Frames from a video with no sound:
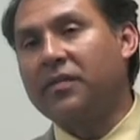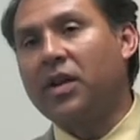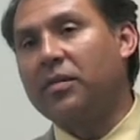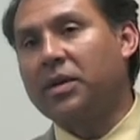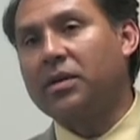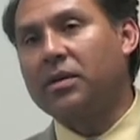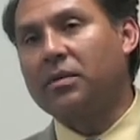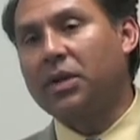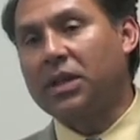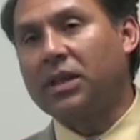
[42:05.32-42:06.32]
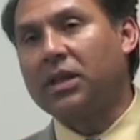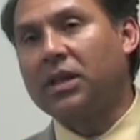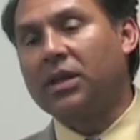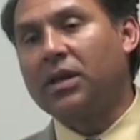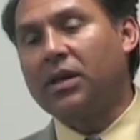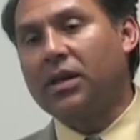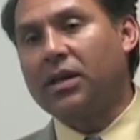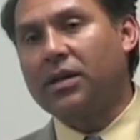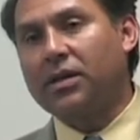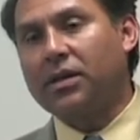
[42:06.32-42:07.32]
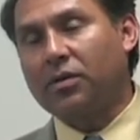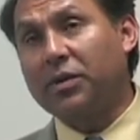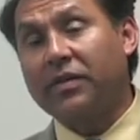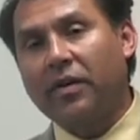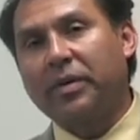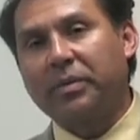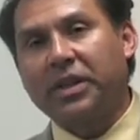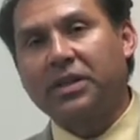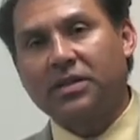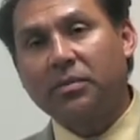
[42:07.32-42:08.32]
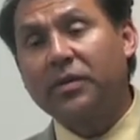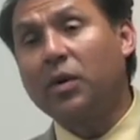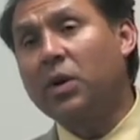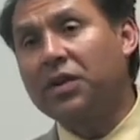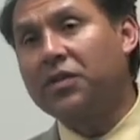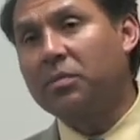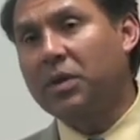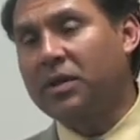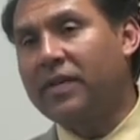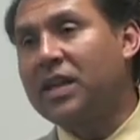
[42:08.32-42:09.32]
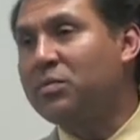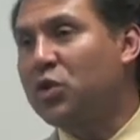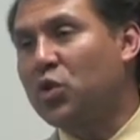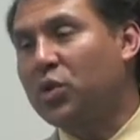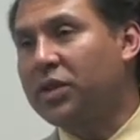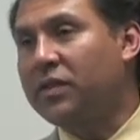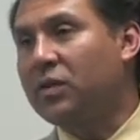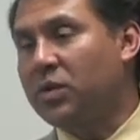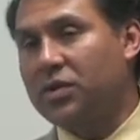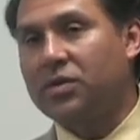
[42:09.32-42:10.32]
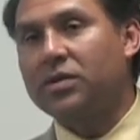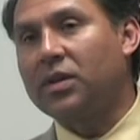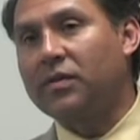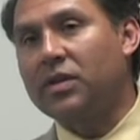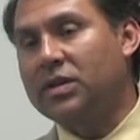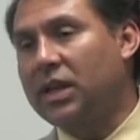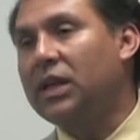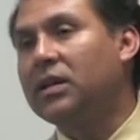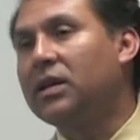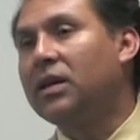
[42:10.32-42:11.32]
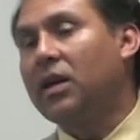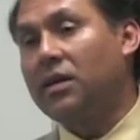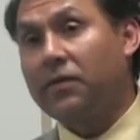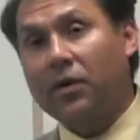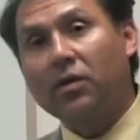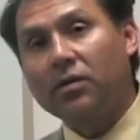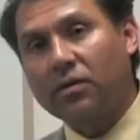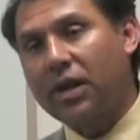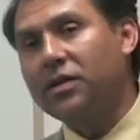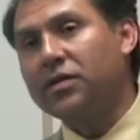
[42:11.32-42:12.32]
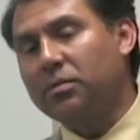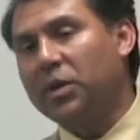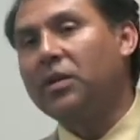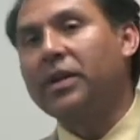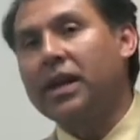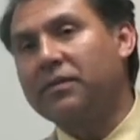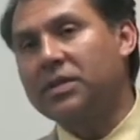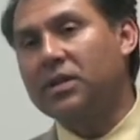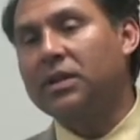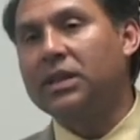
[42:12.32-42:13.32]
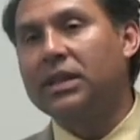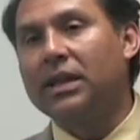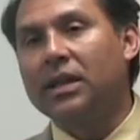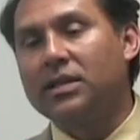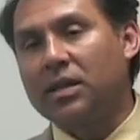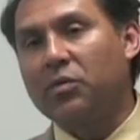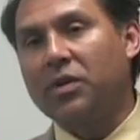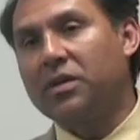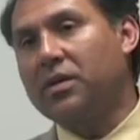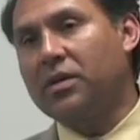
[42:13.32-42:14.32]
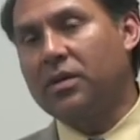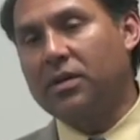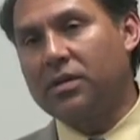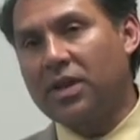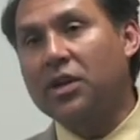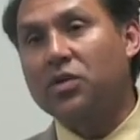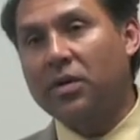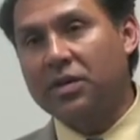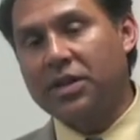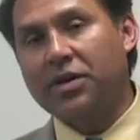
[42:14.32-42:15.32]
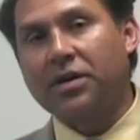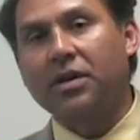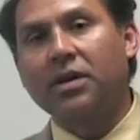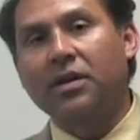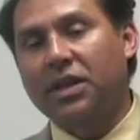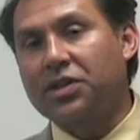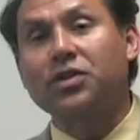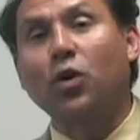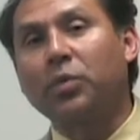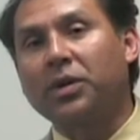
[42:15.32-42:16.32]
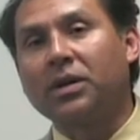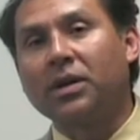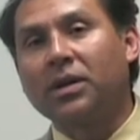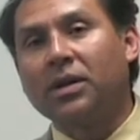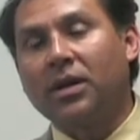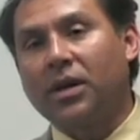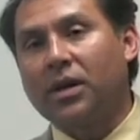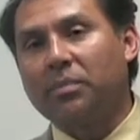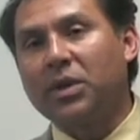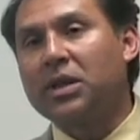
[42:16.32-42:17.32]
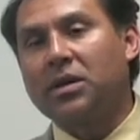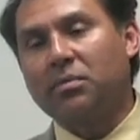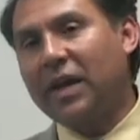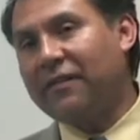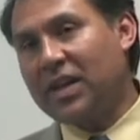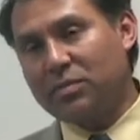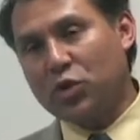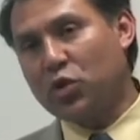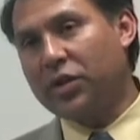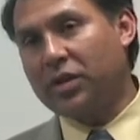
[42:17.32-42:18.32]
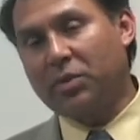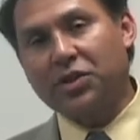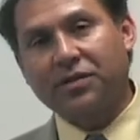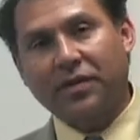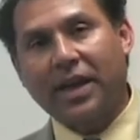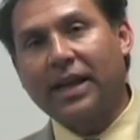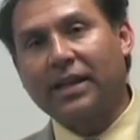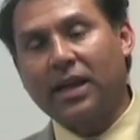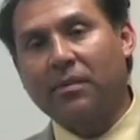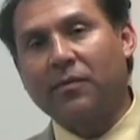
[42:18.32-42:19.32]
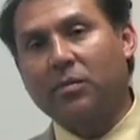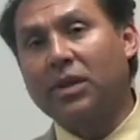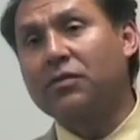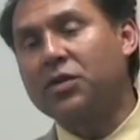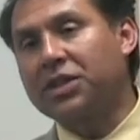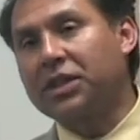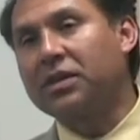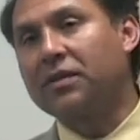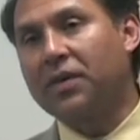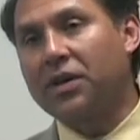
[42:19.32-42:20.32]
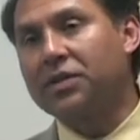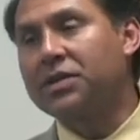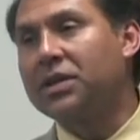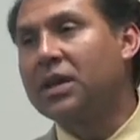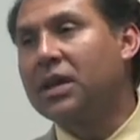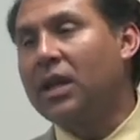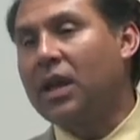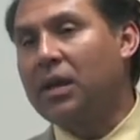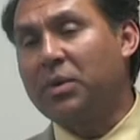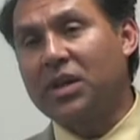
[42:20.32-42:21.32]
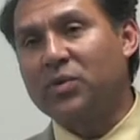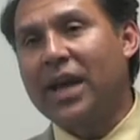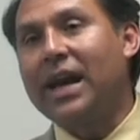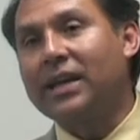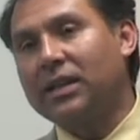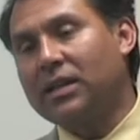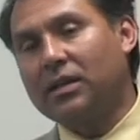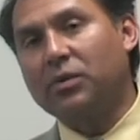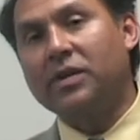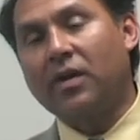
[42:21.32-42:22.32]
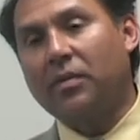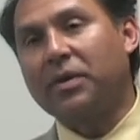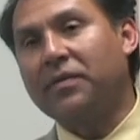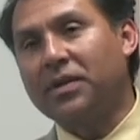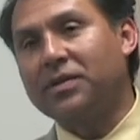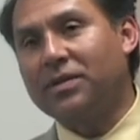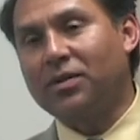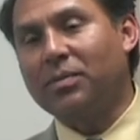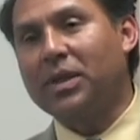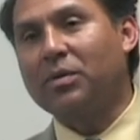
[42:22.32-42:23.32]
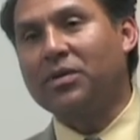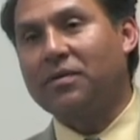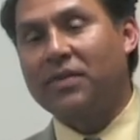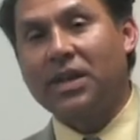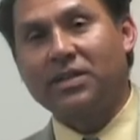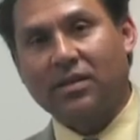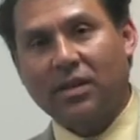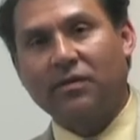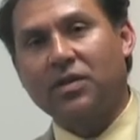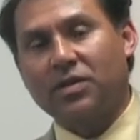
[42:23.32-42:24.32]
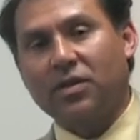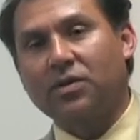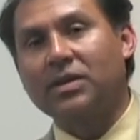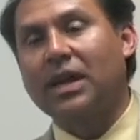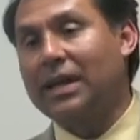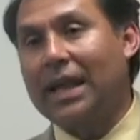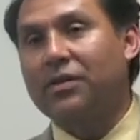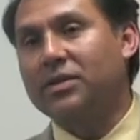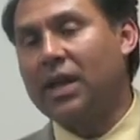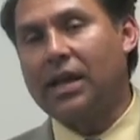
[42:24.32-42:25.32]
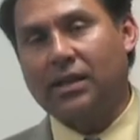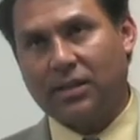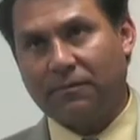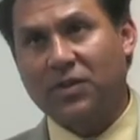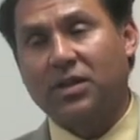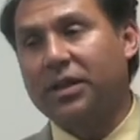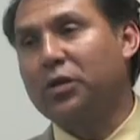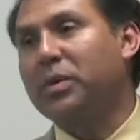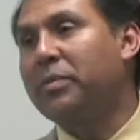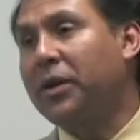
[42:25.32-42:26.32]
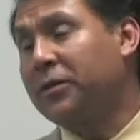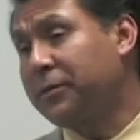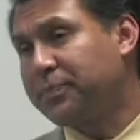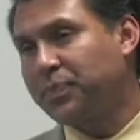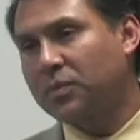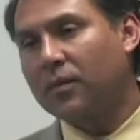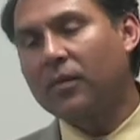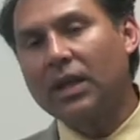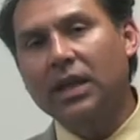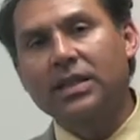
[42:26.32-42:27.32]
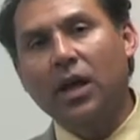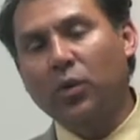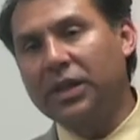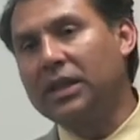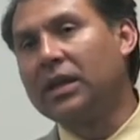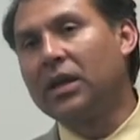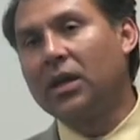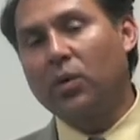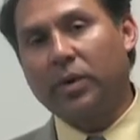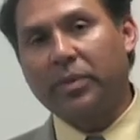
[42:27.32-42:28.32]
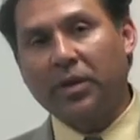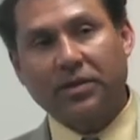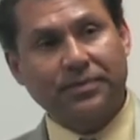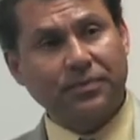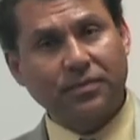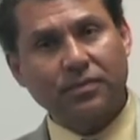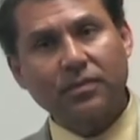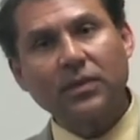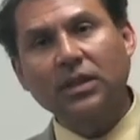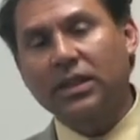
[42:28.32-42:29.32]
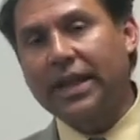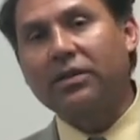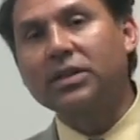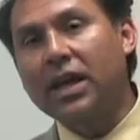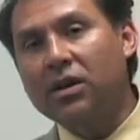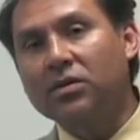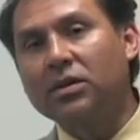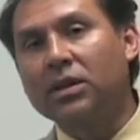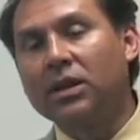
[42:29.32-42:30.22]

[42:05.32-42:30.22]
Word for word: development money uh, or redevelopment money. Some of it was, but the vast majority of it was used to leverage state and federal grants to build that facility. Same with the, the sanctuary center that just opened. Uh, big, the vast majority of the budget for that came from leveraging funds, and because we had redevelopment funds to be able to invest to leverage those, it allows that facility to be built. It's how we rebuilt the downtown.